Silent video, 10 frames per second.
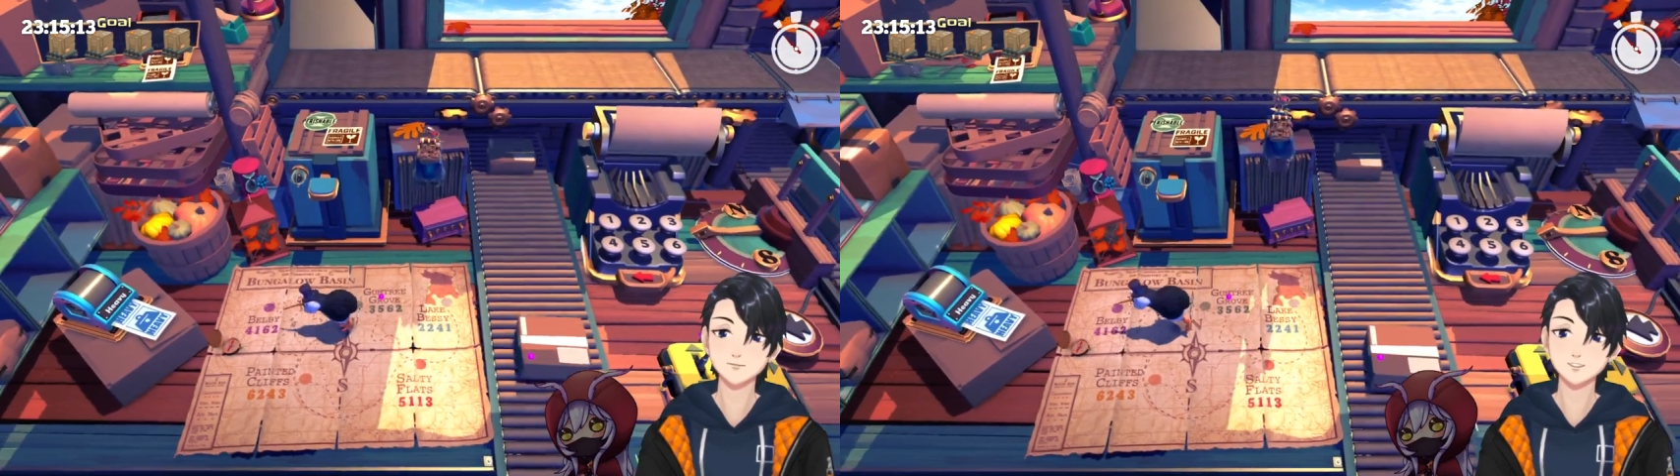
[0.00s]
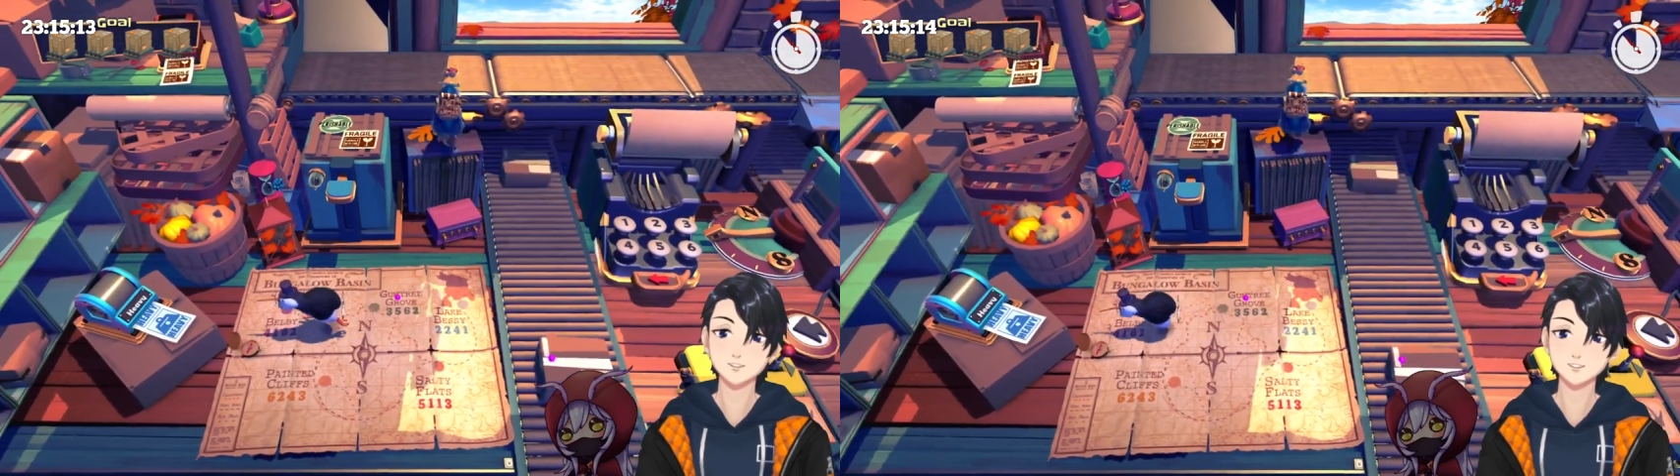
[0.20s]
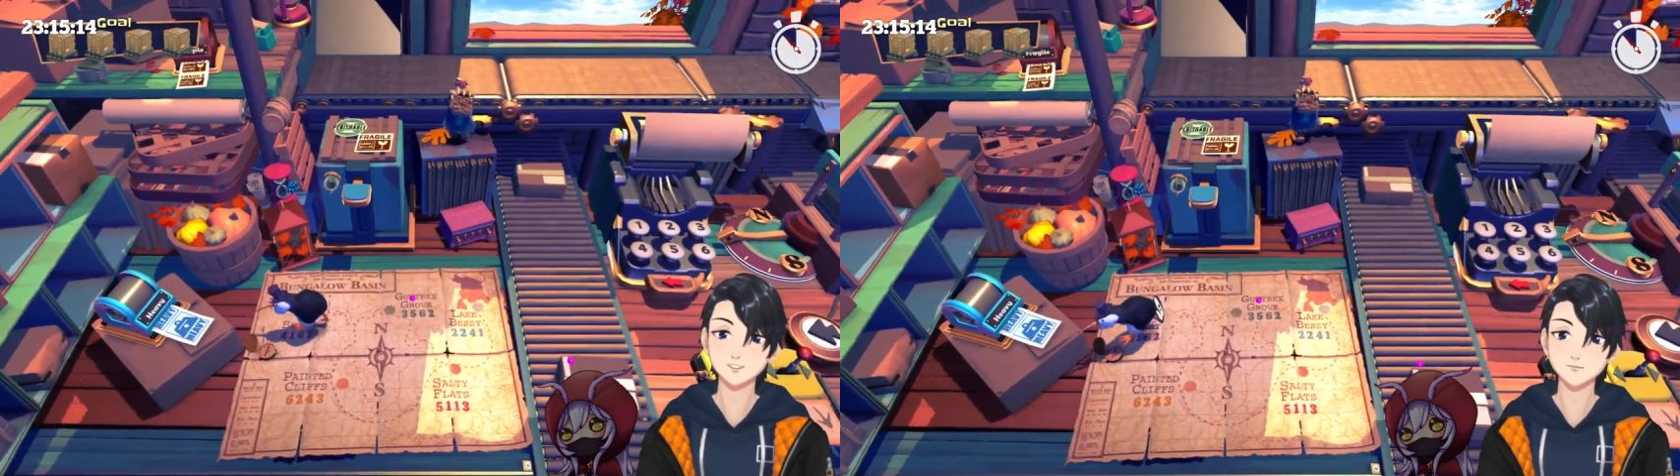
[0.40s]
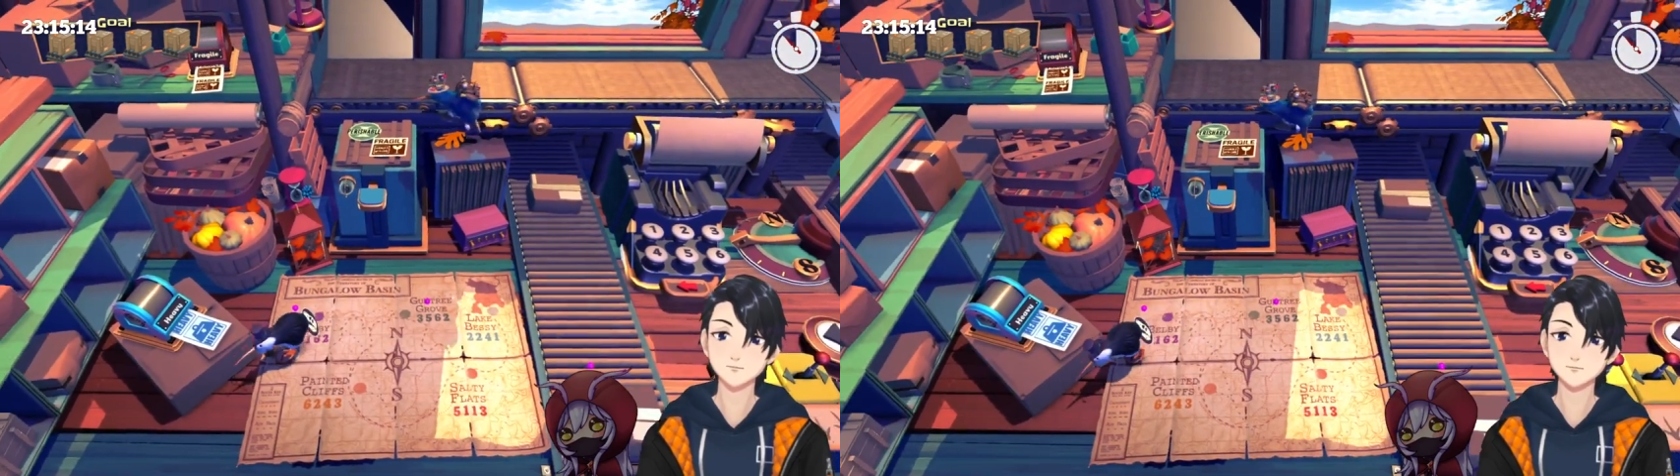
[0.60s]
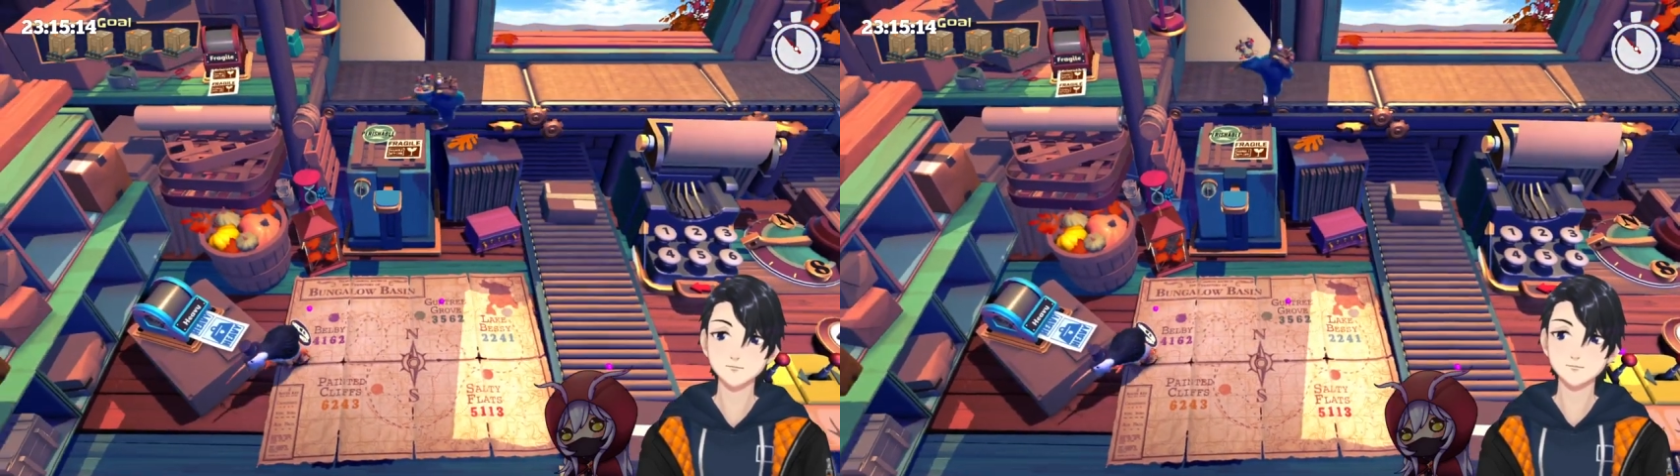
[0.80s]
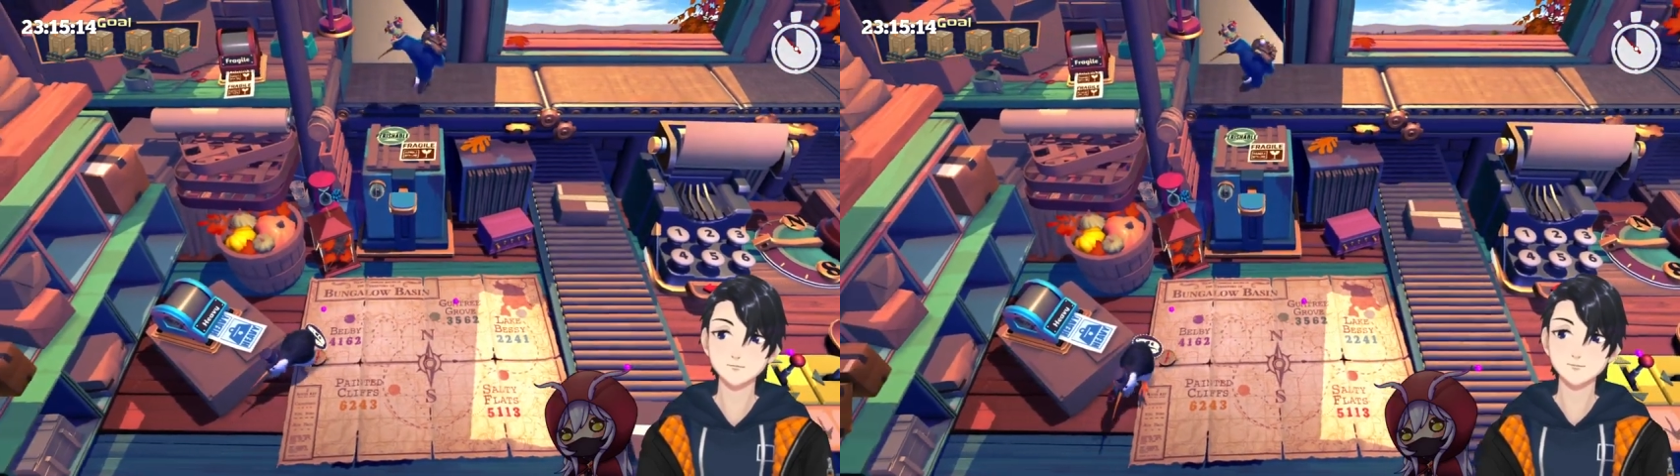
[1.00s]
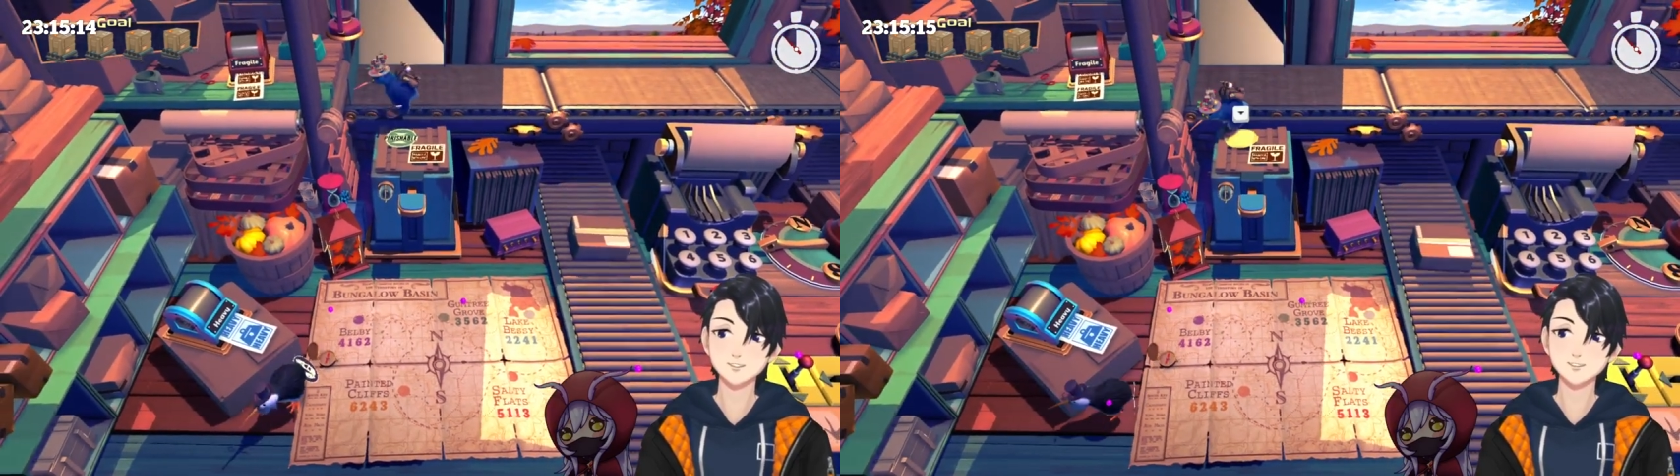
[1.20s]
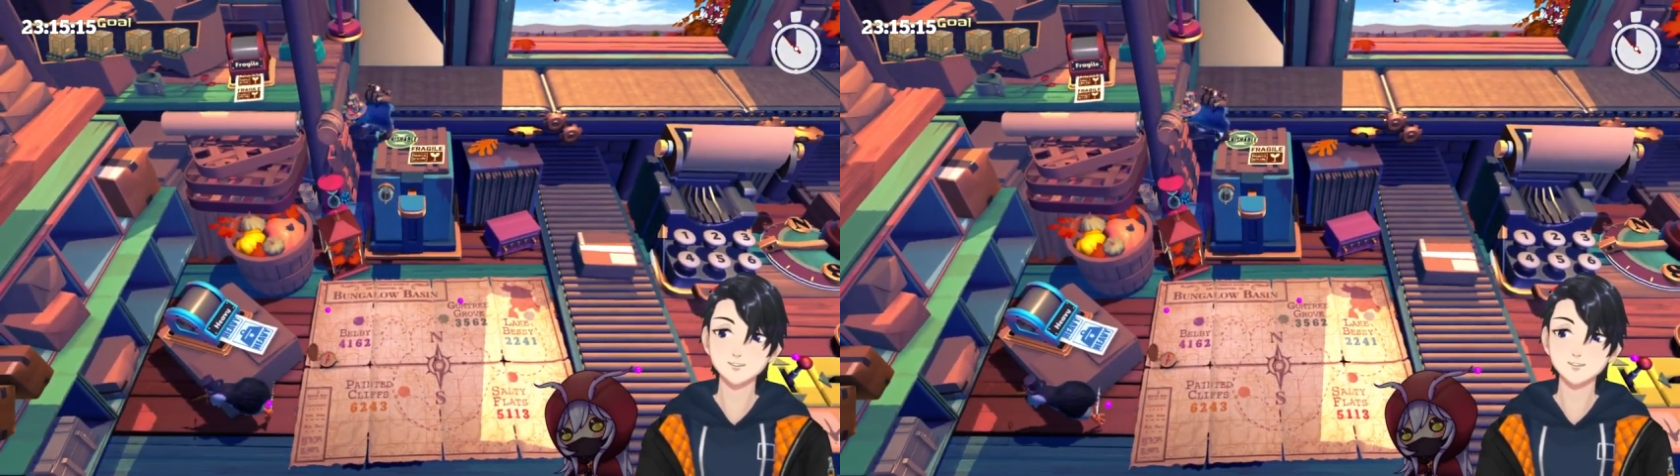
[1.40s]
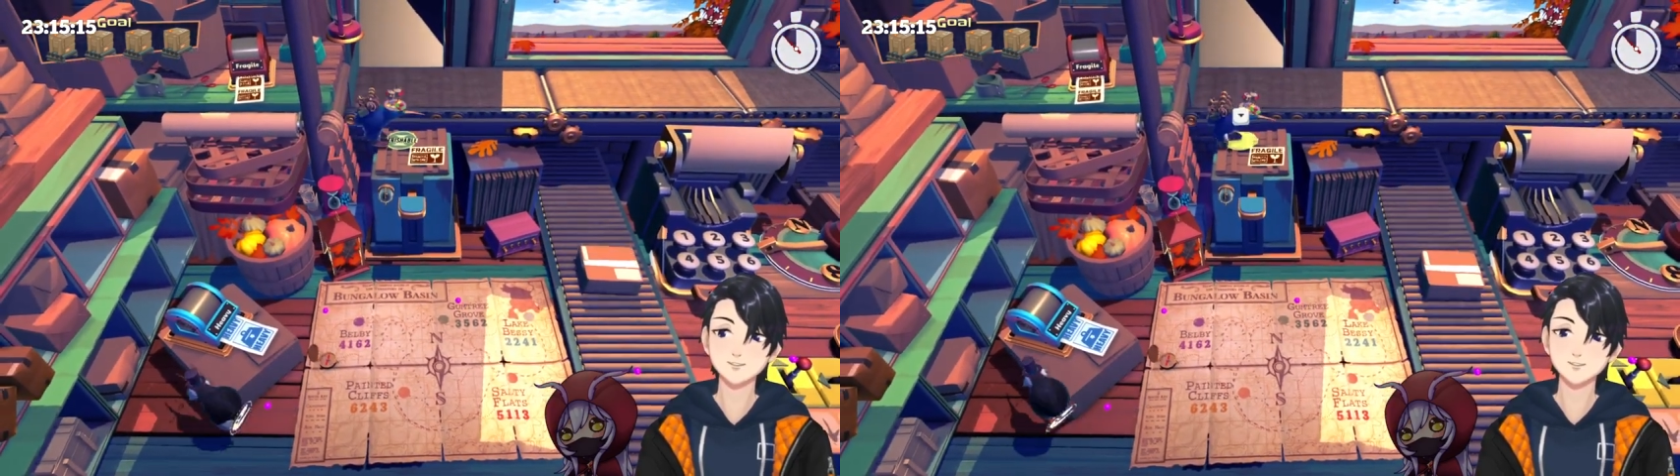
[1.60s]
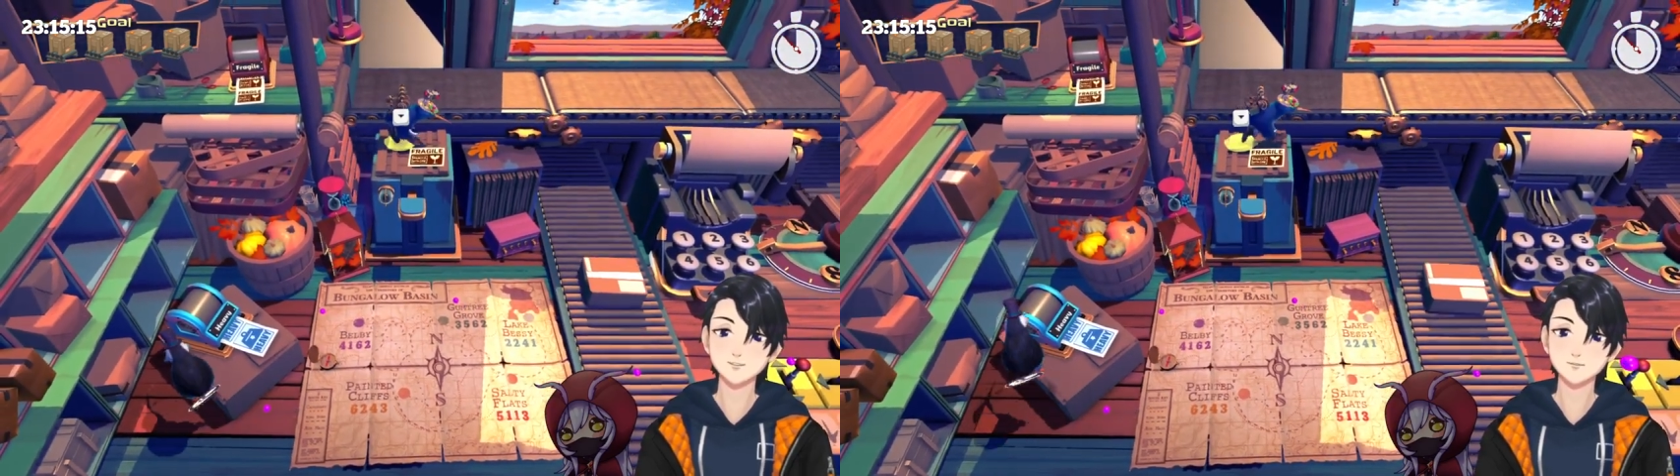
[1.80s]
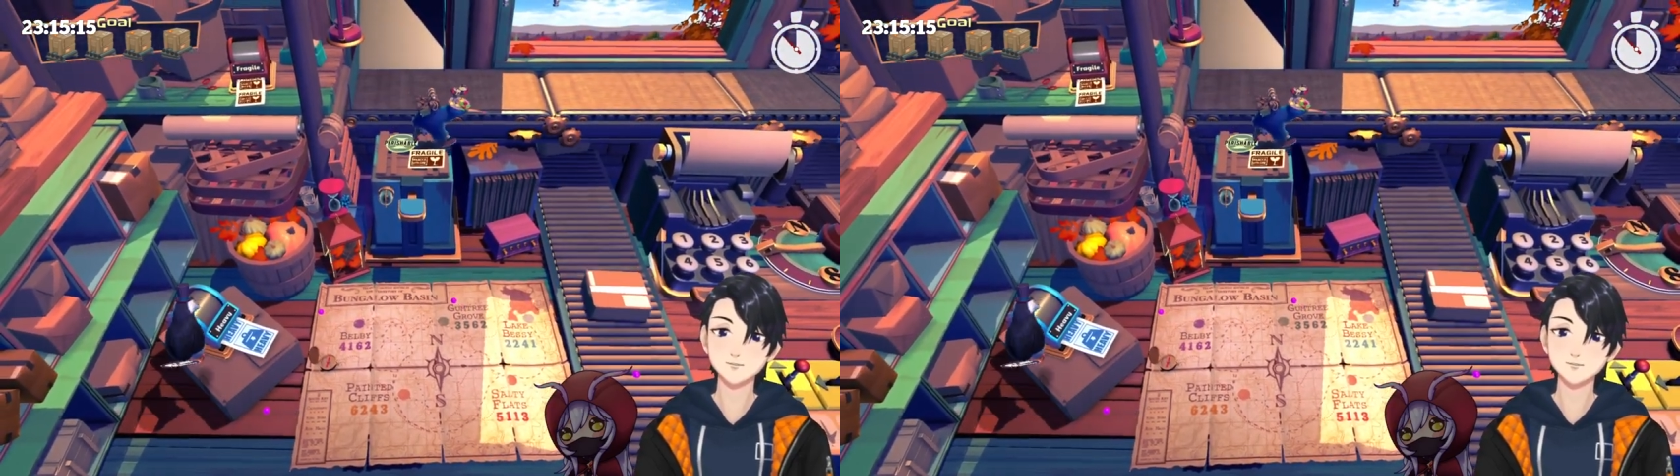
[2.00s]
dinosaur sticker?